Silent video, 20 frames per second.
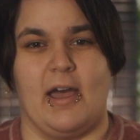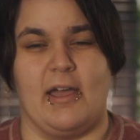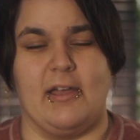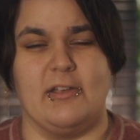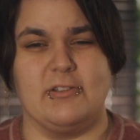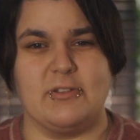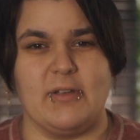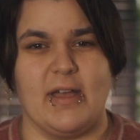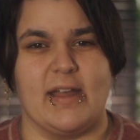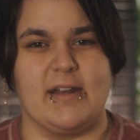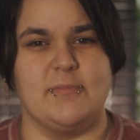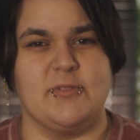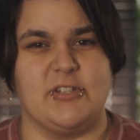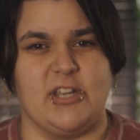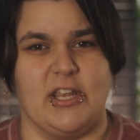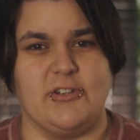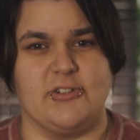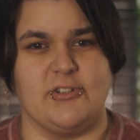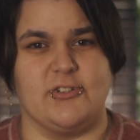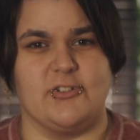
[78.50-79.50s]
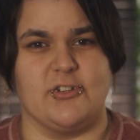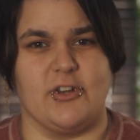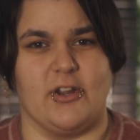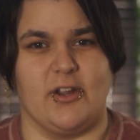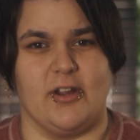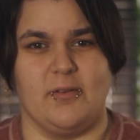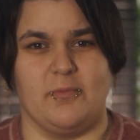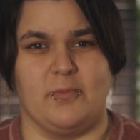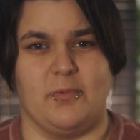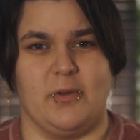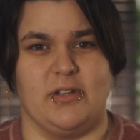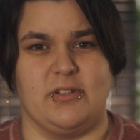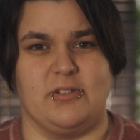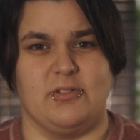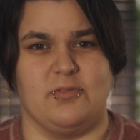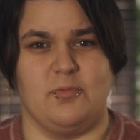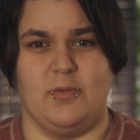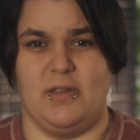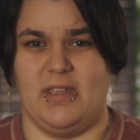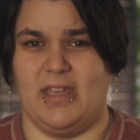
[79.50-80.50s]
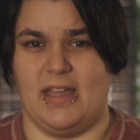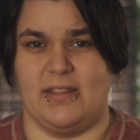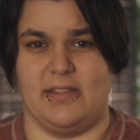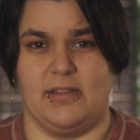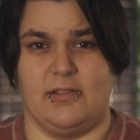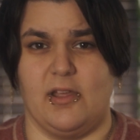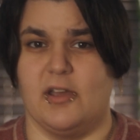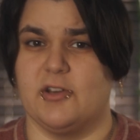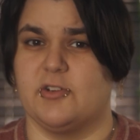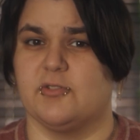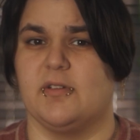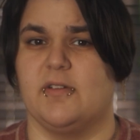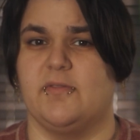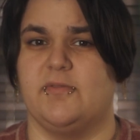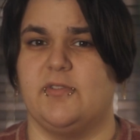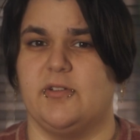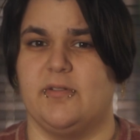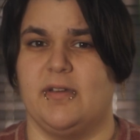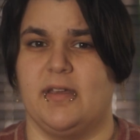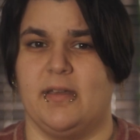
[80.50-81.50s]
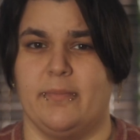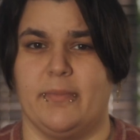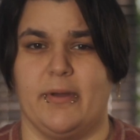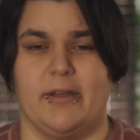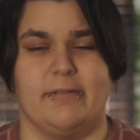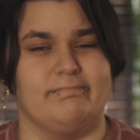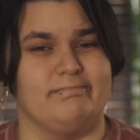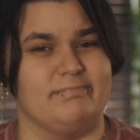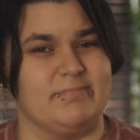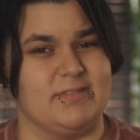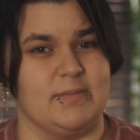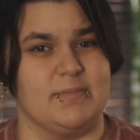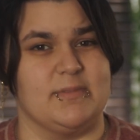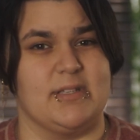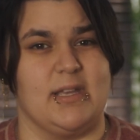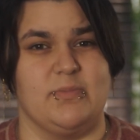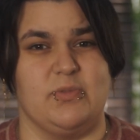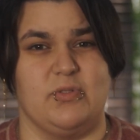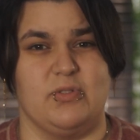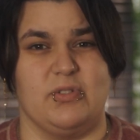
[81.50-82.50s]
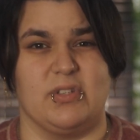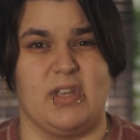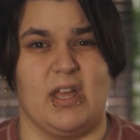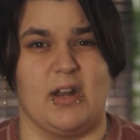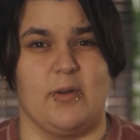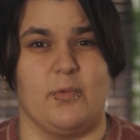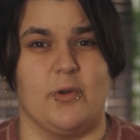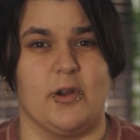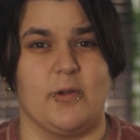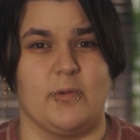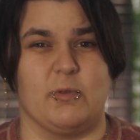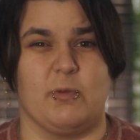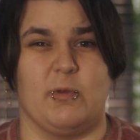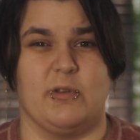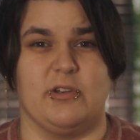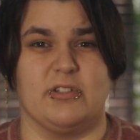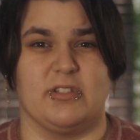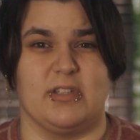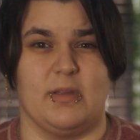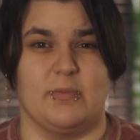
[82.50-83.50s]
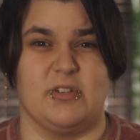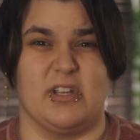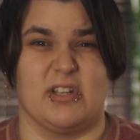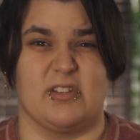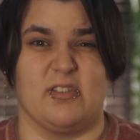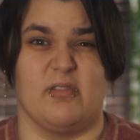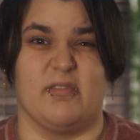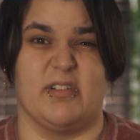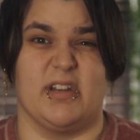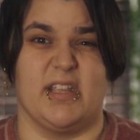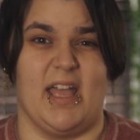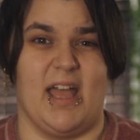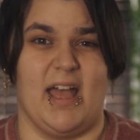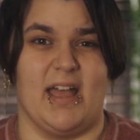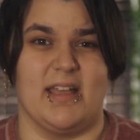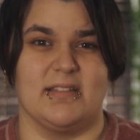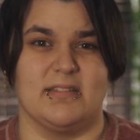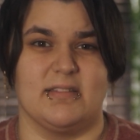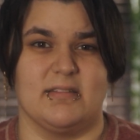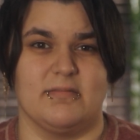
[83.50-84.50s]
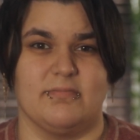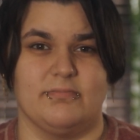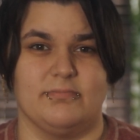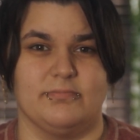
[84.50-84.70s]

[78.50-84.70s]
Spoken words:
I also had him change his shirt, which we had the luxury of doing, but sometimes you just gotta work with what your subject already has.